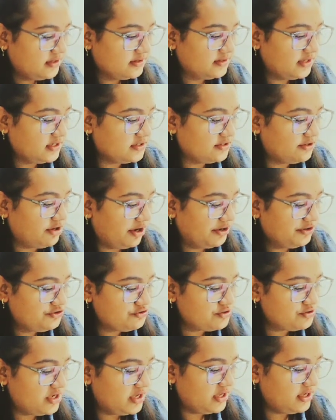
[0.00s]
that
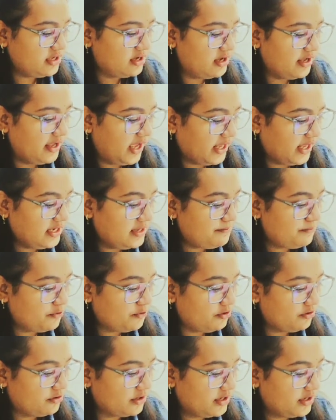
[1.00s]
contrary any
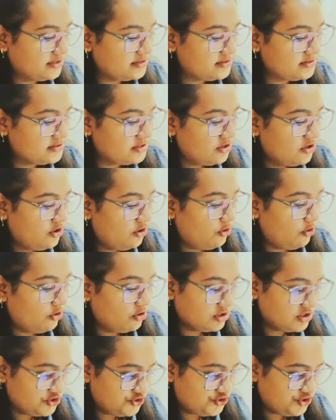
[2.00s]
progress
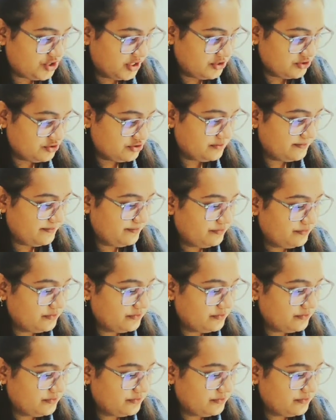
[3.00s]
or change.